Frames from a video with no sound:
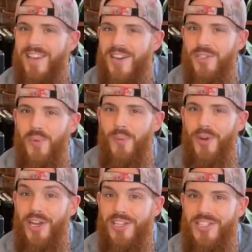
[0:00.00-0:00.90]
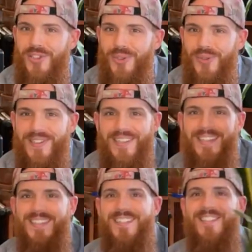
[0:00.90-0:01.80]
Here's what we're gonna do.
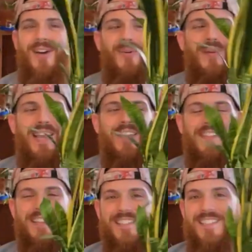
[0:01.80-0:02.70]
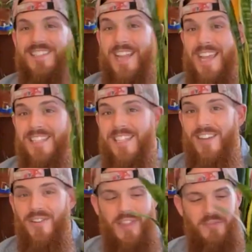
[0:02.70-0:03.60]
So, we got these snakes here.